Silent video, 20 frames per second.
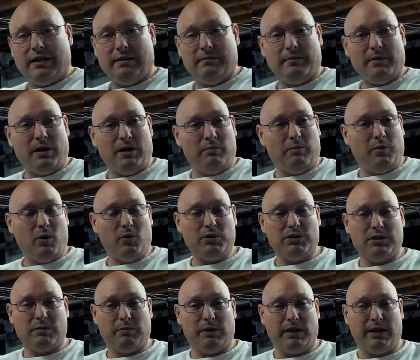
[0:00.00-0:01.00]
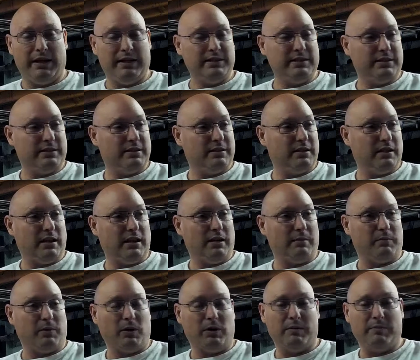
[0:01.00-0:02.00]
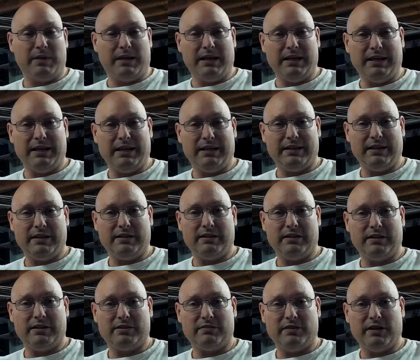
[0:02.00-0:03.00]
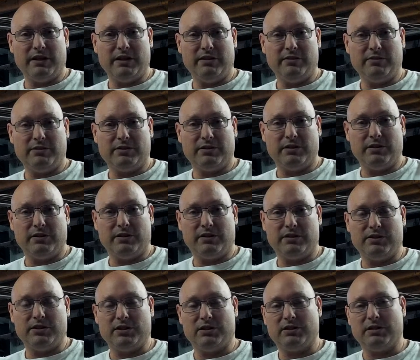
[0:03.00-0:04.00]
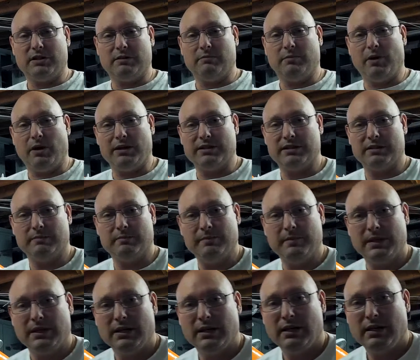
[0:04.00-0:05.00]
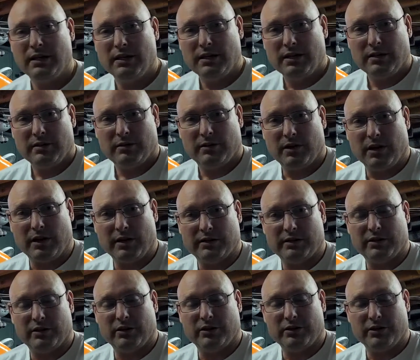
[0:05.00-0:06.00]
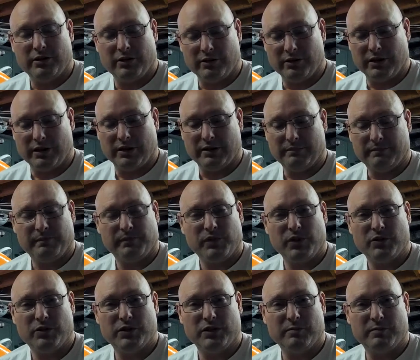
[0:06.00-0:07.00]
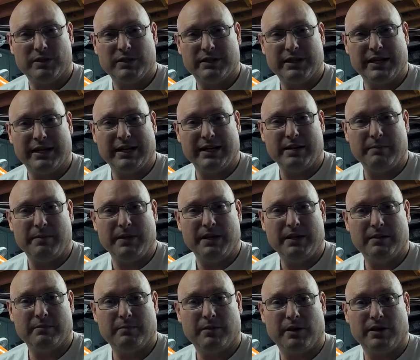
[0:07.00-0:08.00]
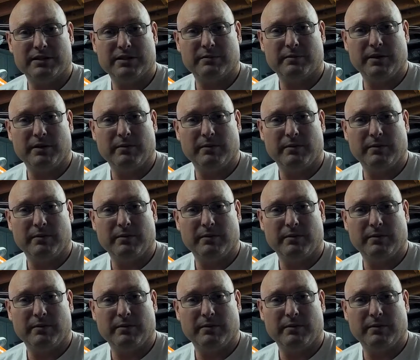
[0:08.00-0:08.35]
Um, I'll post the plans, uh, probably beginning and end of this video, so you can just uh, pause them. Uh, turn your uh, YouTube to ten eighty p and pause them.